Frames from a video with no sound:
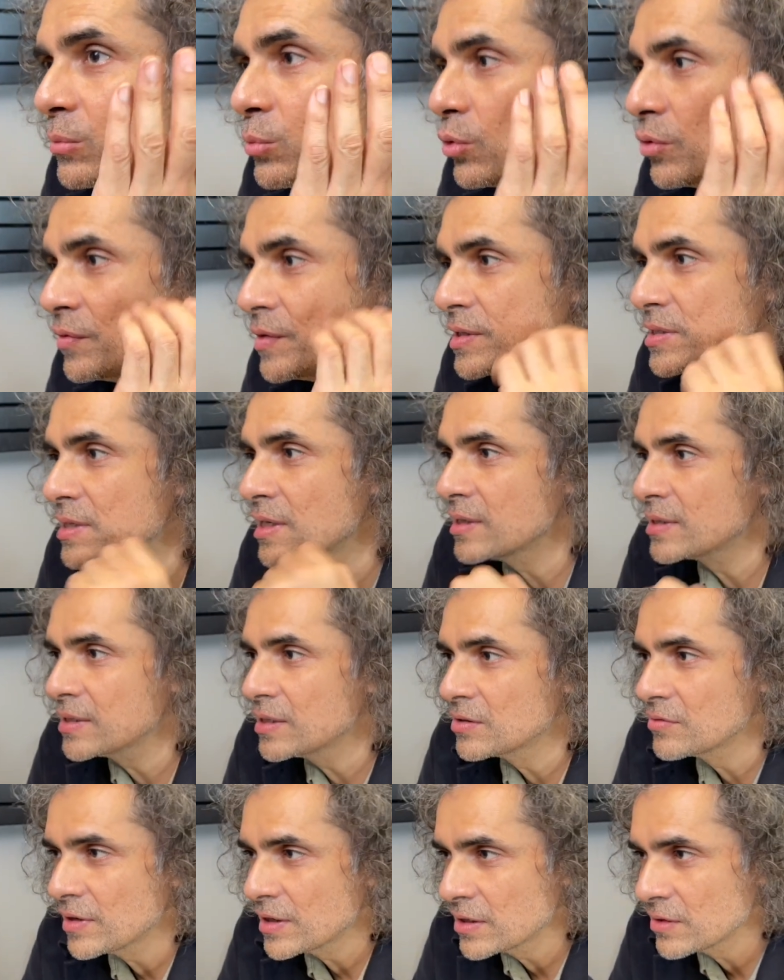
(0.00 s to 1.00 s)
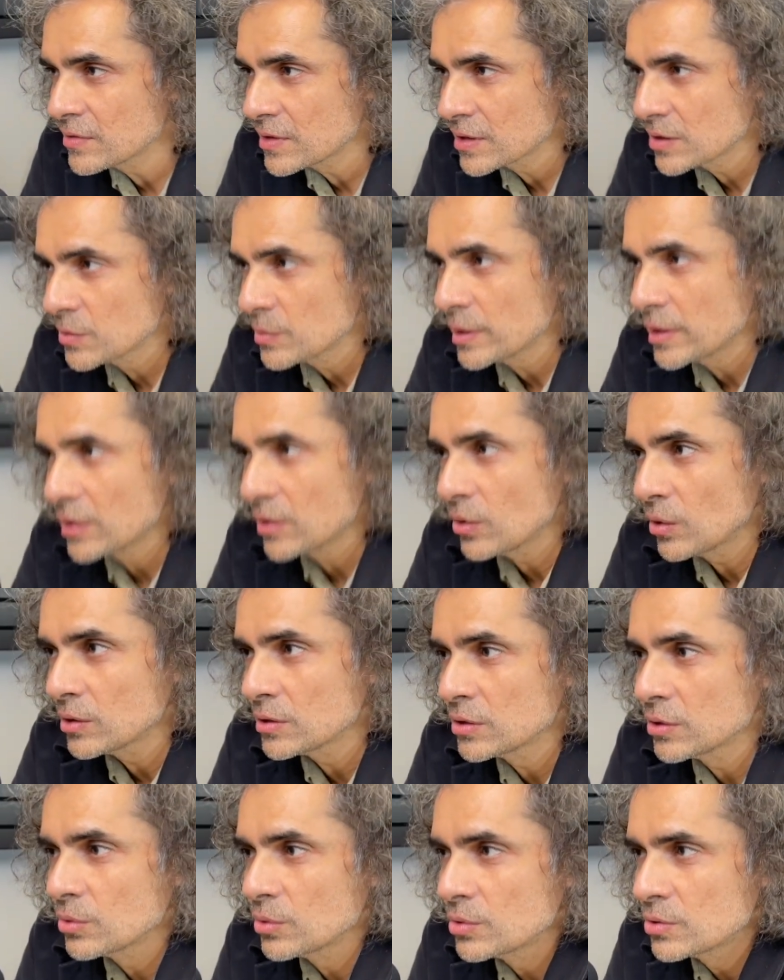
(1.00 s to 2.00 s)
movies that did very, very well
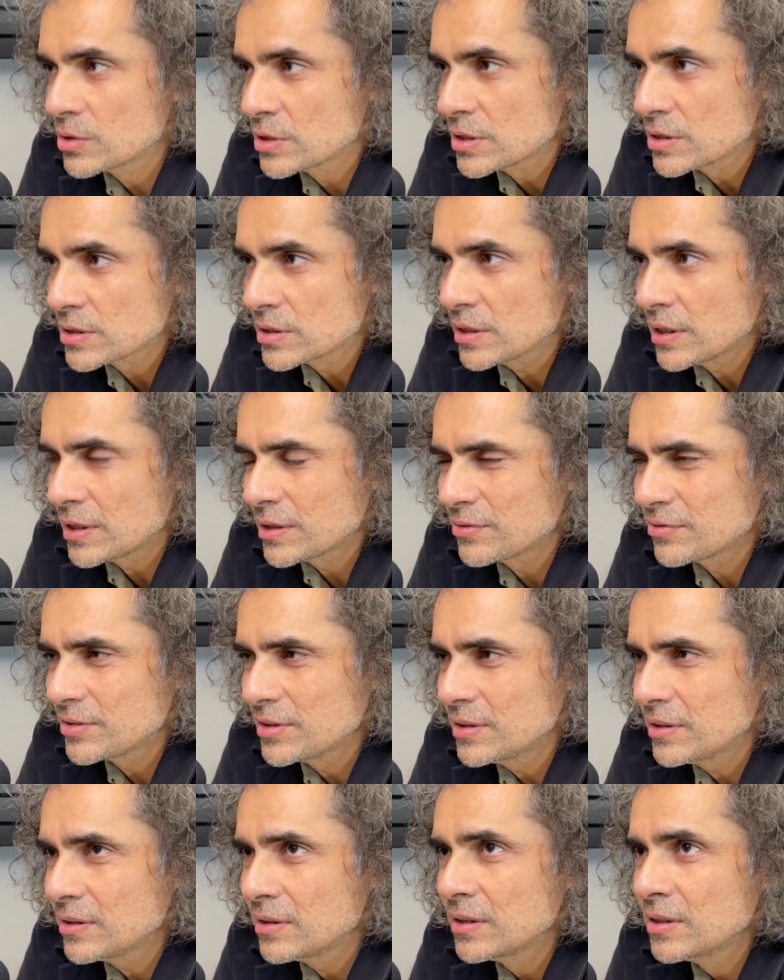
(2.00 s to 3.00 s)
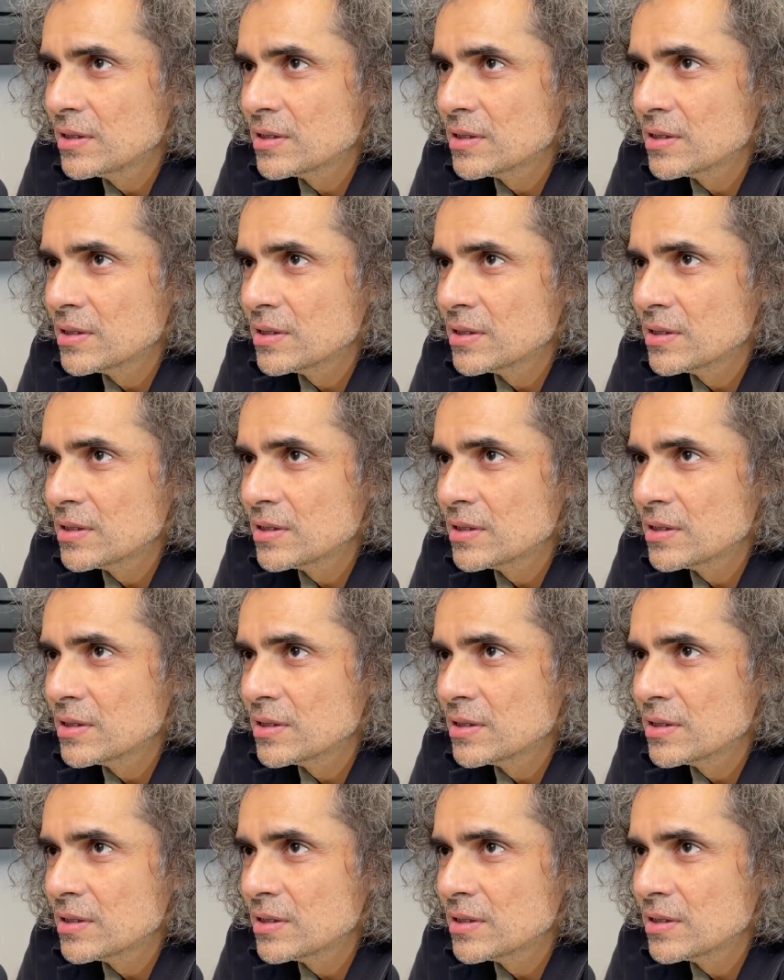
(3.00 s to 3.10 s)
on the O T T, I feel.